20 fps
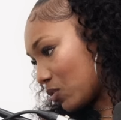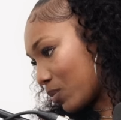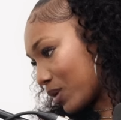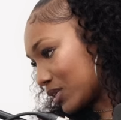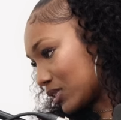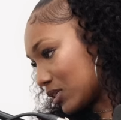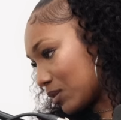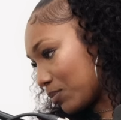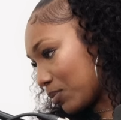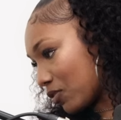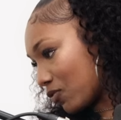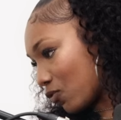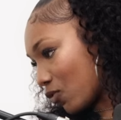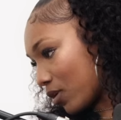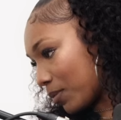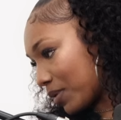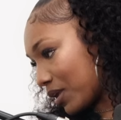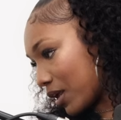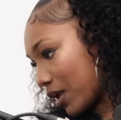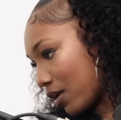wasn't
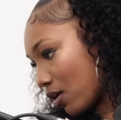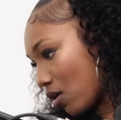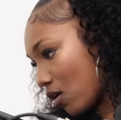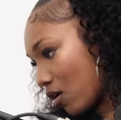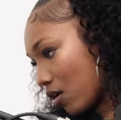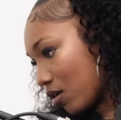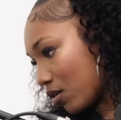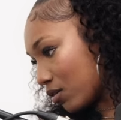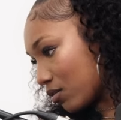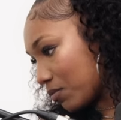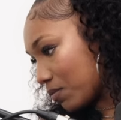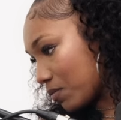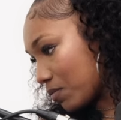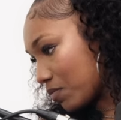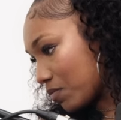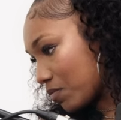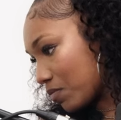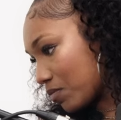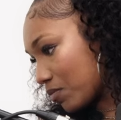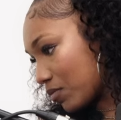performing at all.
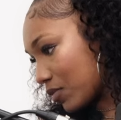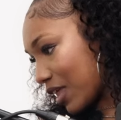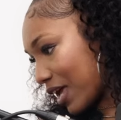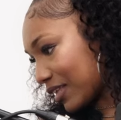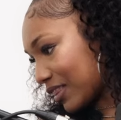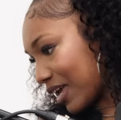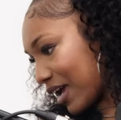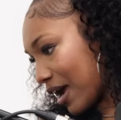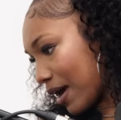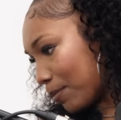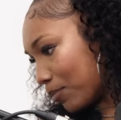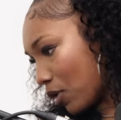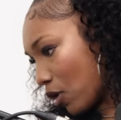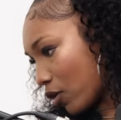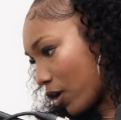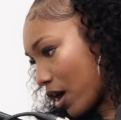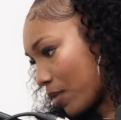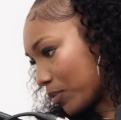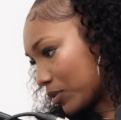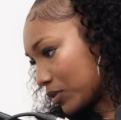That like might they had broke okay. up